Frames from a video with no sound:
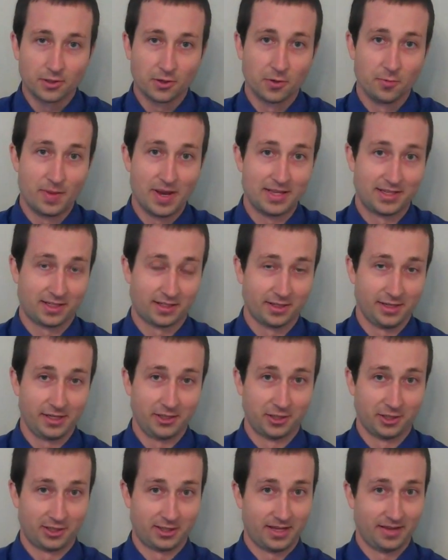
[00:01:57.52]
So
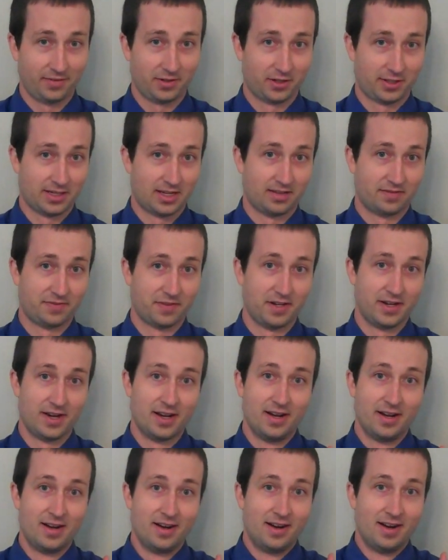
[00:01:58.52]
basically, just give yourself an